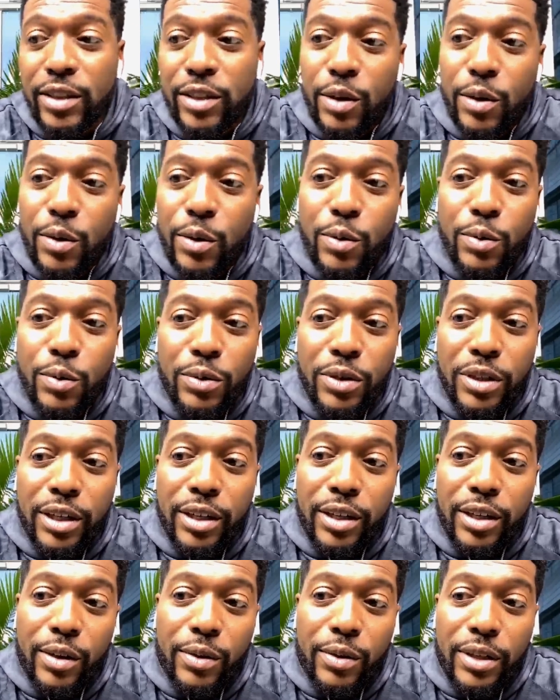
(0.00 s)
So,
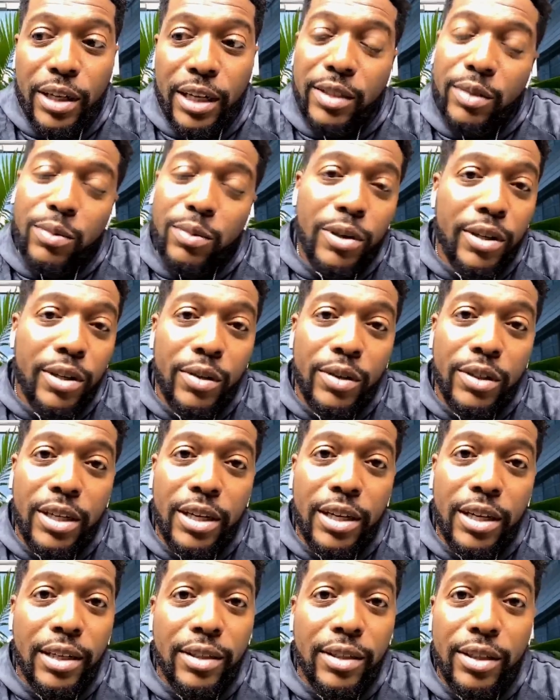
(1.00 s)
you know, that's one of
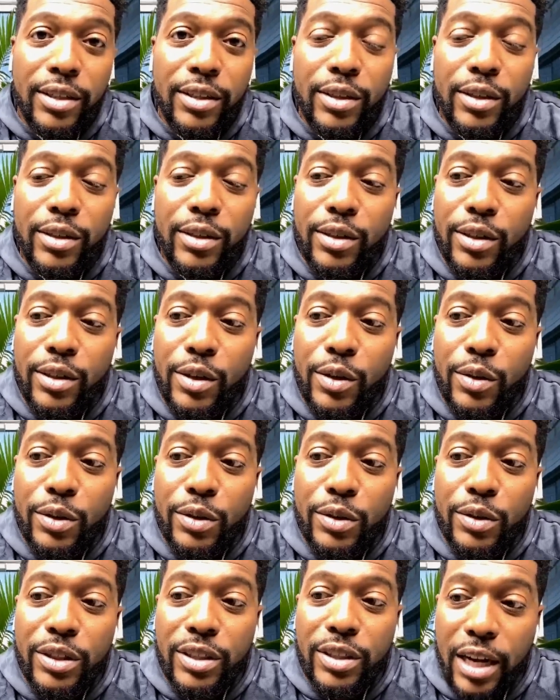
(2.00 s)
those things. Either, you
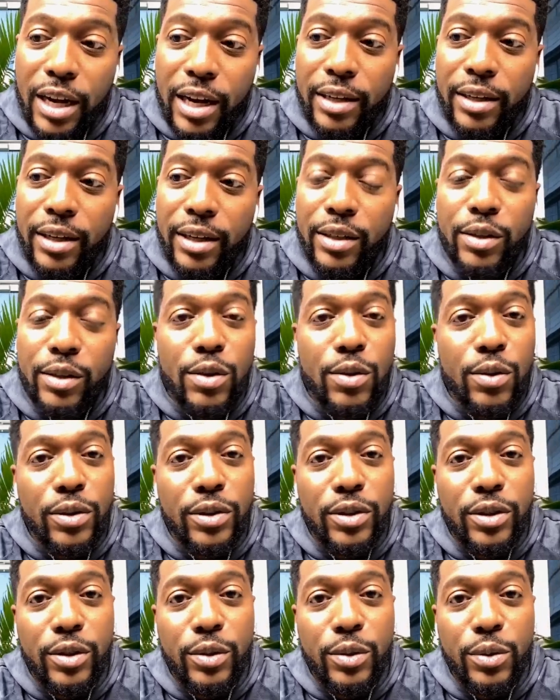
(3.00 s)
know, you decide that you're
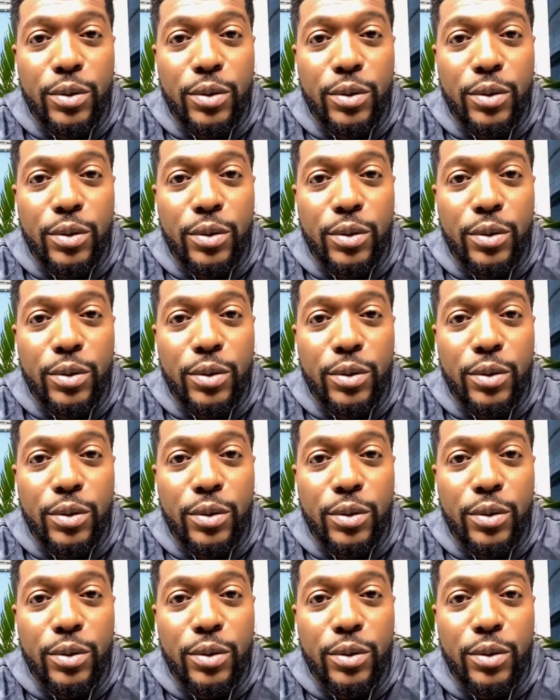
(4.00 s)
going